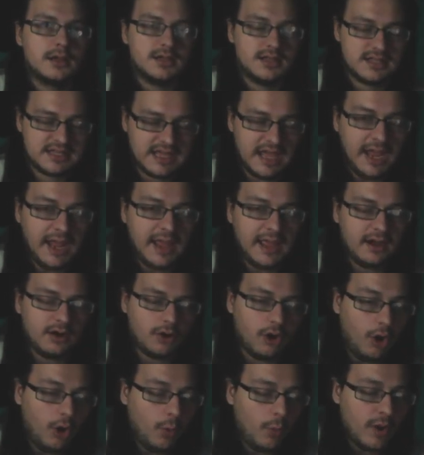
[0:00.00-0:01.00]
can't
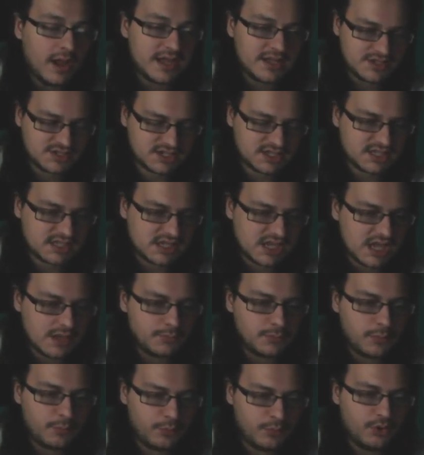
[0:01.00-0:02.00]
always keep
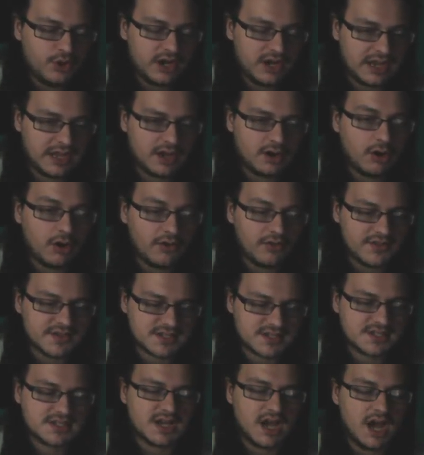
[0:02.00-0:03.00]
putting in all
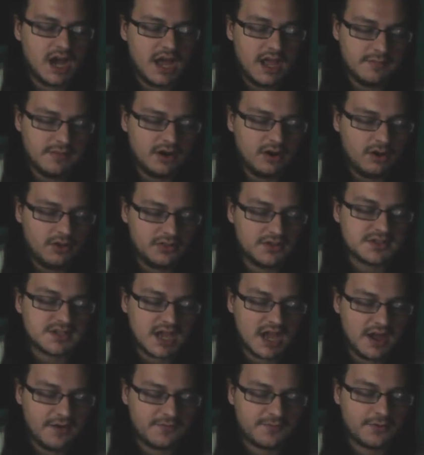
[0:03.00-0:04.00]
this time and all this
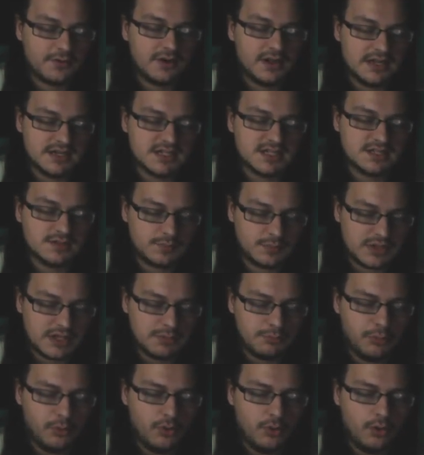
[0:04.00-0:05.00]
effort into the
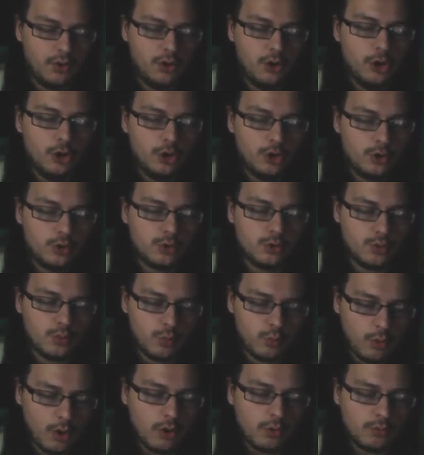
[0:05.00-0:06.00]
people who
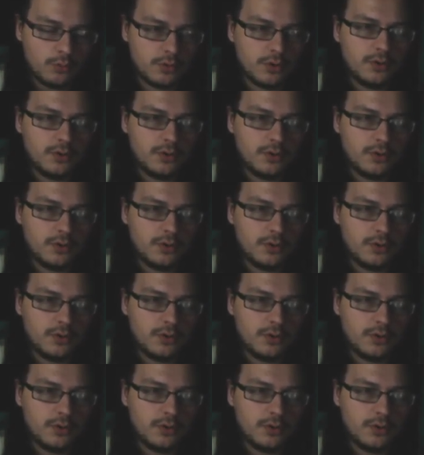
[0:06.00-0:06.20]
won't